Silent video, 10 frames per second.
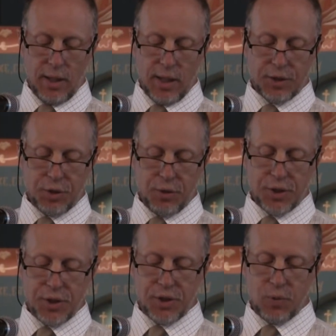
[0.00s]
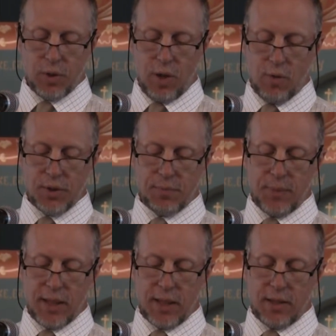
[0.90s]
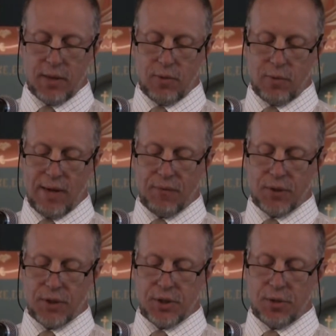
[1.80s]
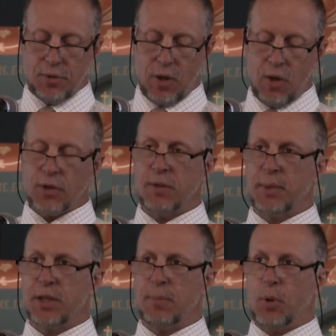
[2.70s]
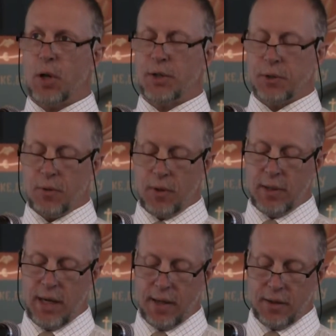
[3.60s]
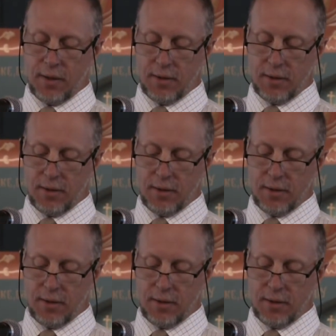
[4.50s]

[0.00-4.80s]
As Christians, we're always making reference to ultimate departure or death